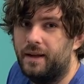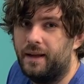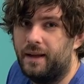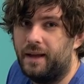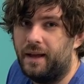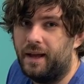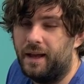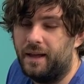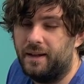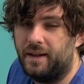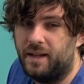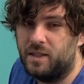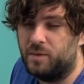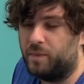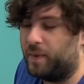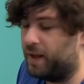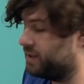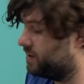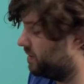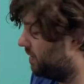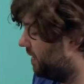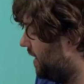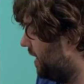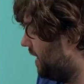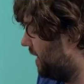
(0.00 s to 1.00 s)
And that's
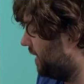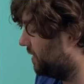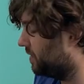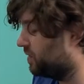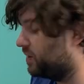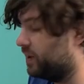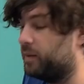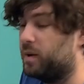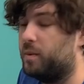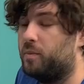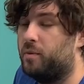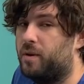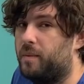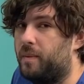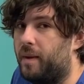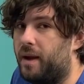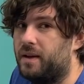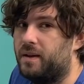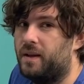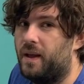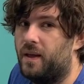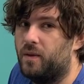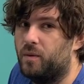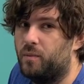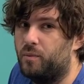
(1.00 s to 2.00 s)
basically it. So I'm going to put it back
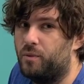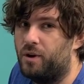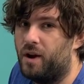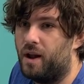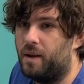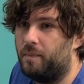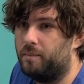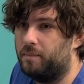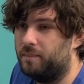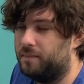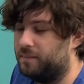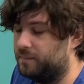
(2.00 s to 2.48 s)
together and boot it up.